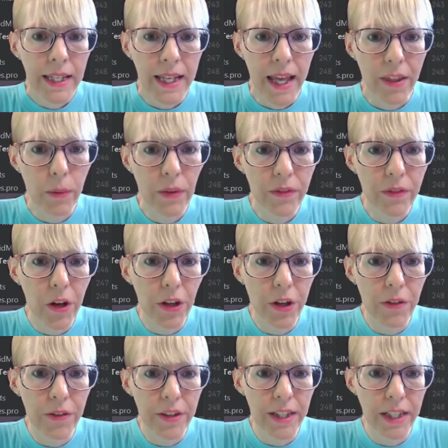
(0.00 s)
Now that we've gone
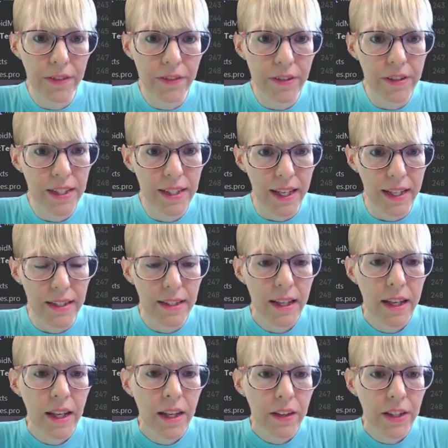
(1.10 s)
over the different states,
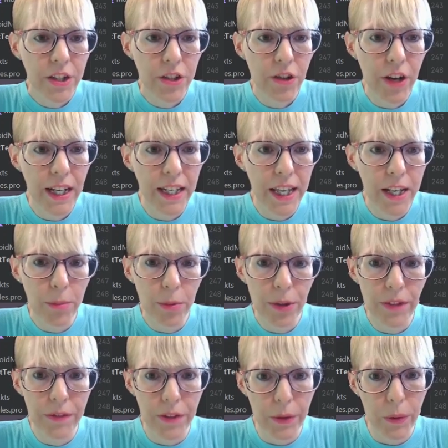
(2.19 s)
let's try to get a
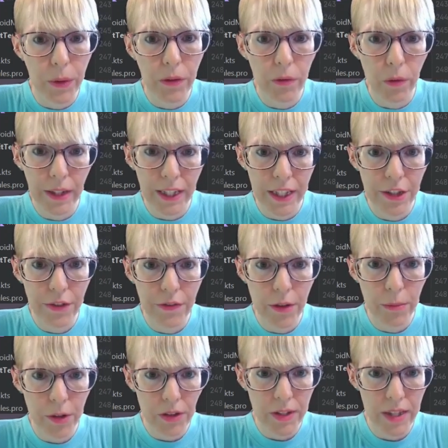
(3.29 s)
preview of what each of
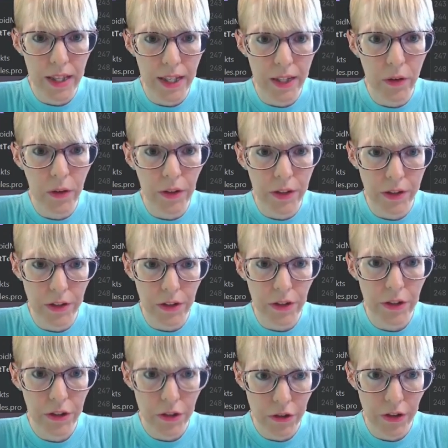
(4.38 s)
them looks like on the
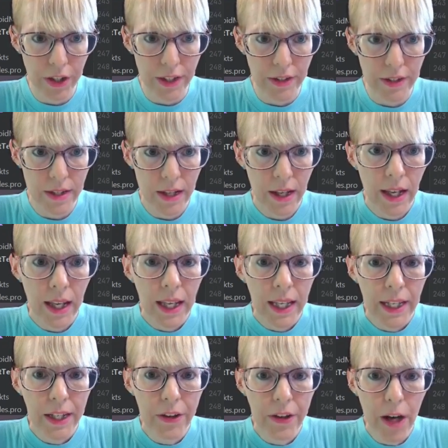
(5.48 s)
search screens.
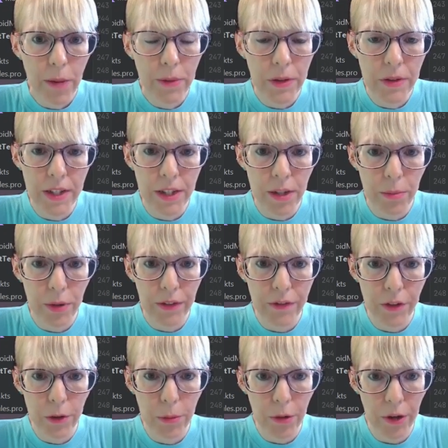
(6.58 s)
Here I'm using the
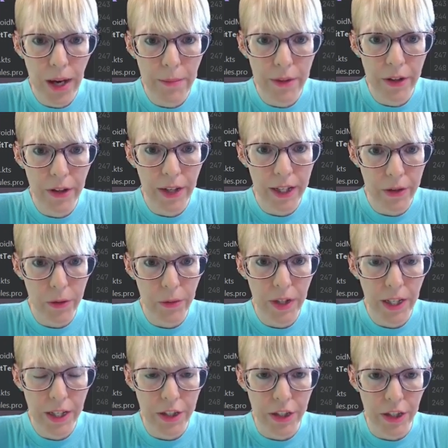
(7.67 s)
preview parameter
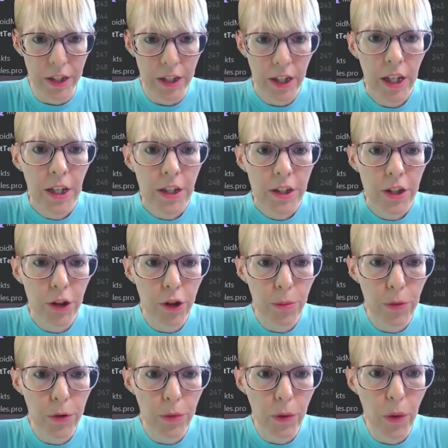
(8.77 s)
annotation to
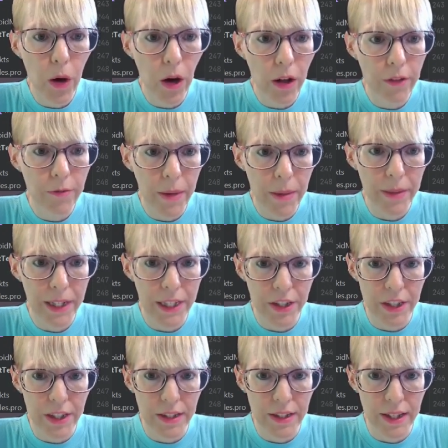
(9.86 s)
loop through all of my
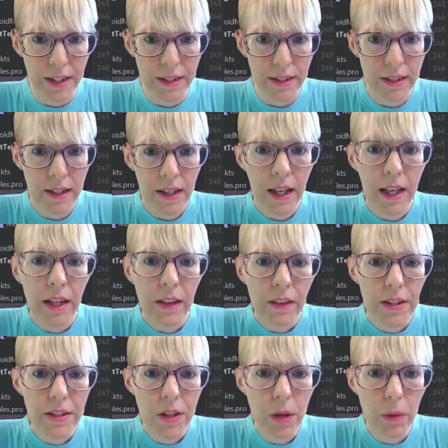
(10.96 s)
paging states.
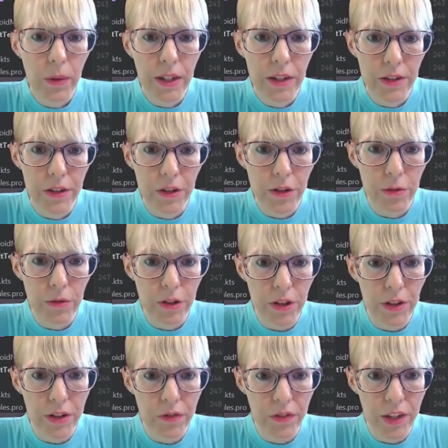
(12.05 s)
Let's go into search
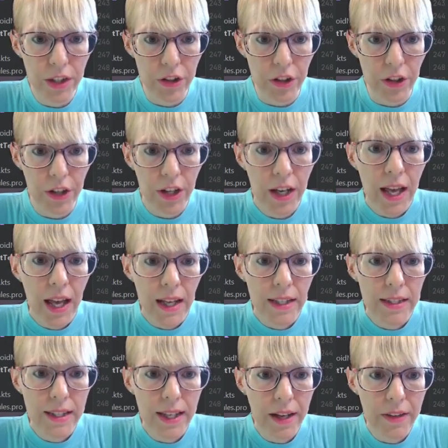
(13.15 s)
results feature
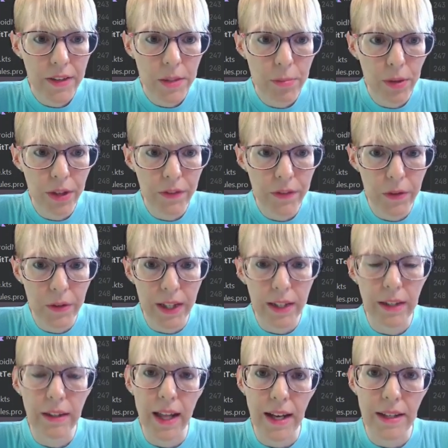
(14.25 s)
and see how this preview
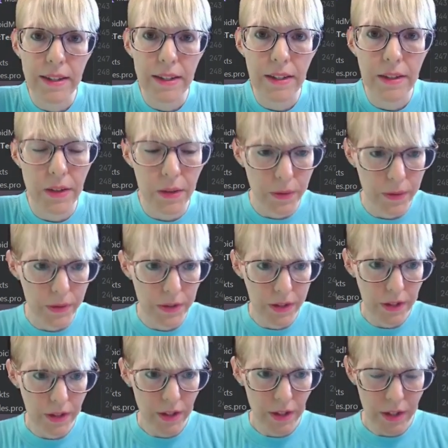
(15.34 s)
data class is
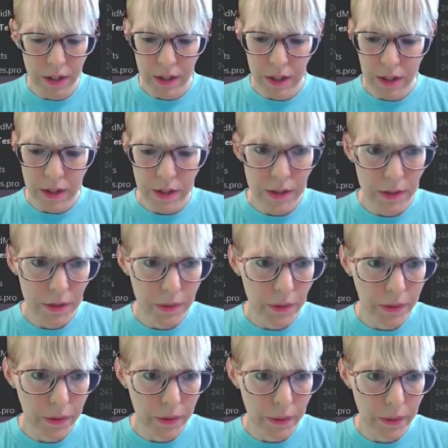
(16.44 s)
used. So
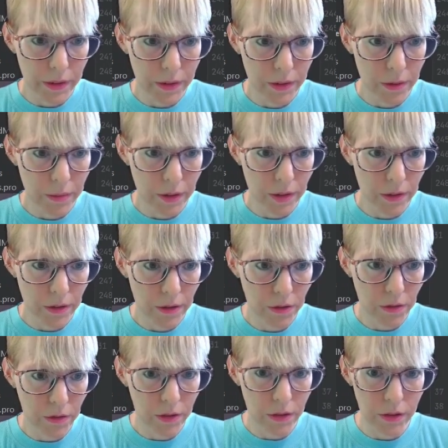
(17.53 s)
I'll go into my
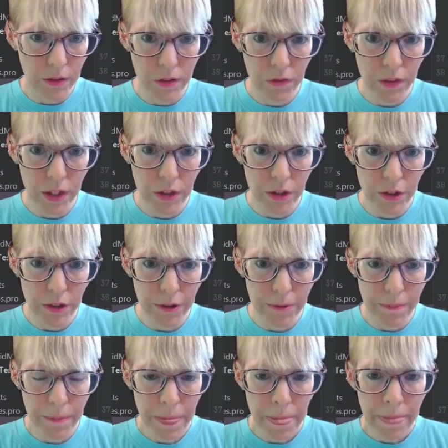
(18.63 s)
search results
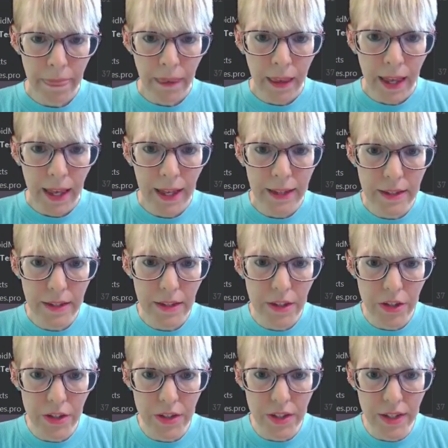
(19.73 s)
feature, and this
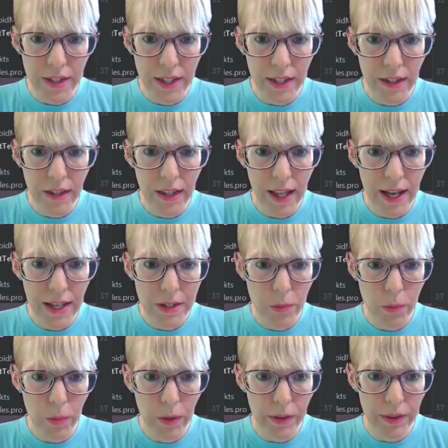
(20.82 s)
is just a data
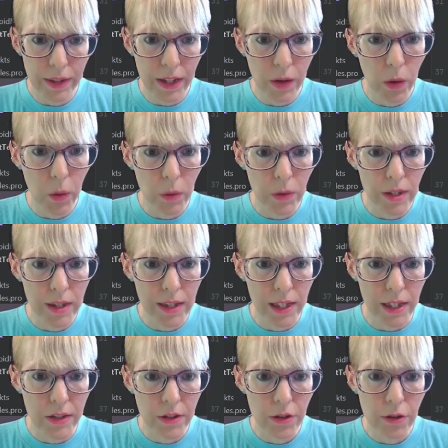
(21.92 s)
class that holds
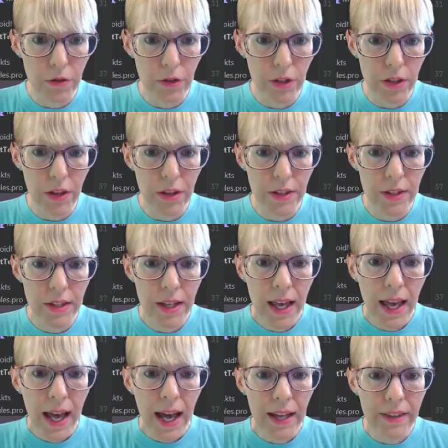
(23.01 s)
the search results
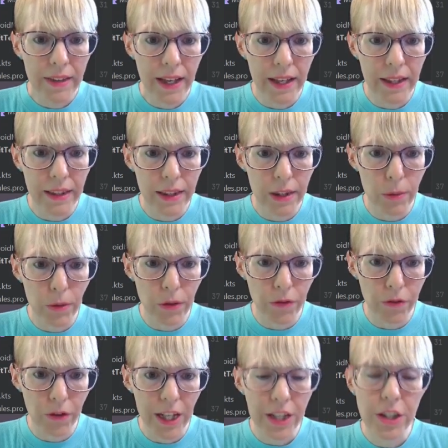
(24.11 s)
and then the
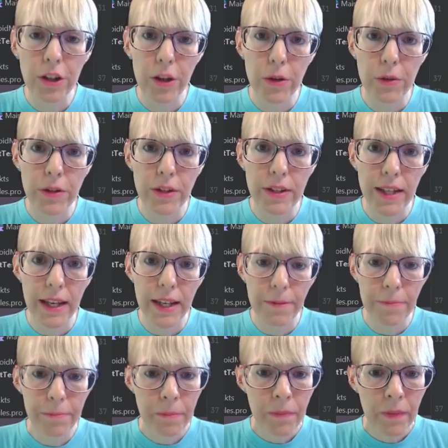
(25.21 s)
refresh load
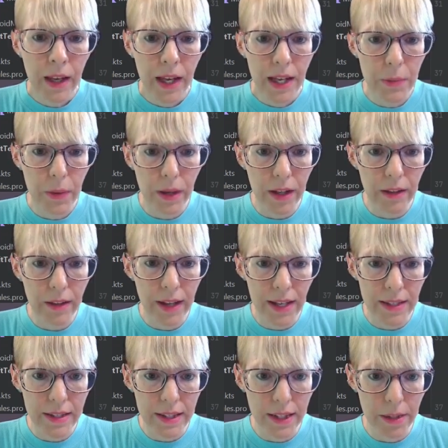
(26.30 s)
state as well
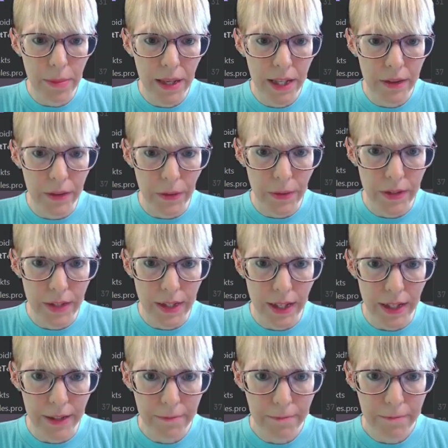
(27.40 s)
as the append load
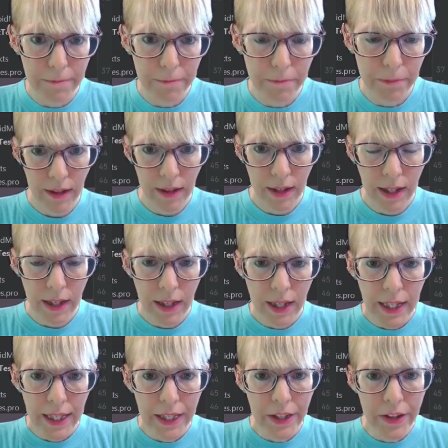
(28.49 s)
state.
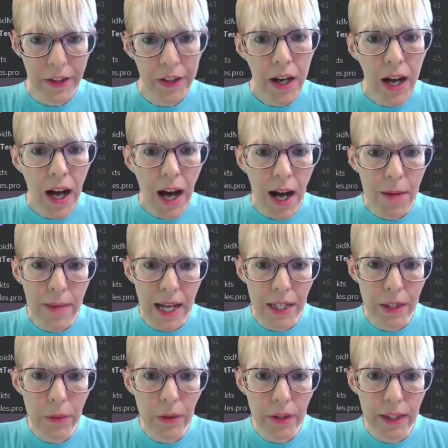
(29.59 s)
Here, I
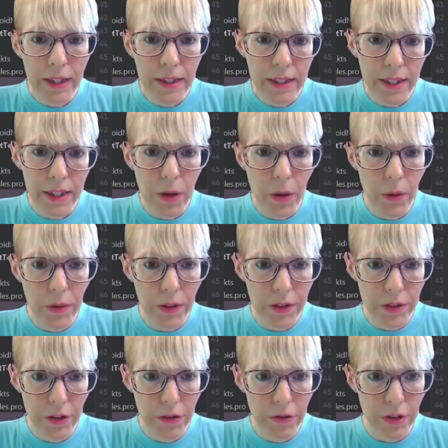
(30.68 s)
manually decode the
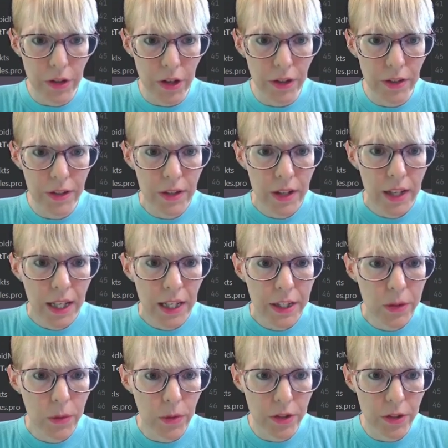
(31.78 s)
search results
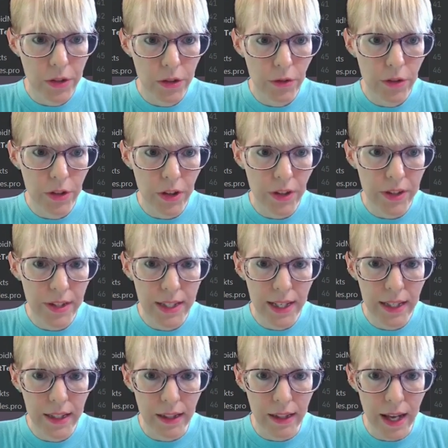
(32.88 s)
into a search results
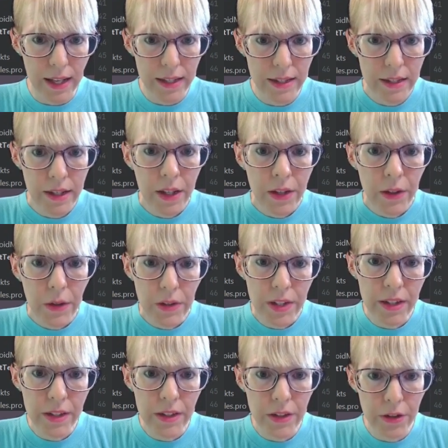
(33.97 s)
data class
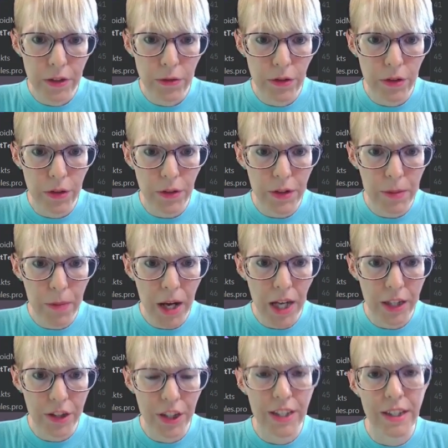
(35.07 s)
using the search results
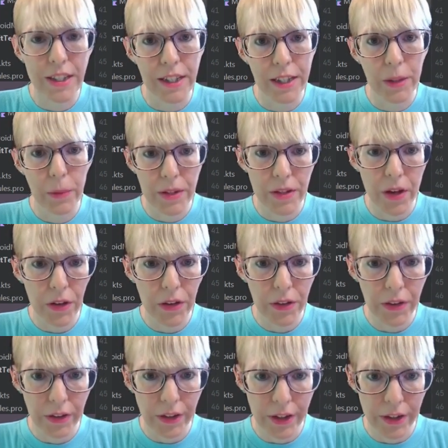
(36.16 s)
mock JSON that we saw
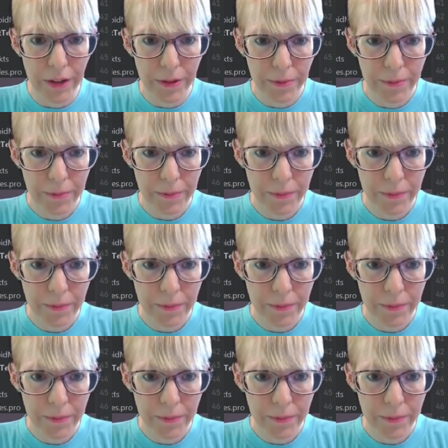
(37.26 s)
earlier.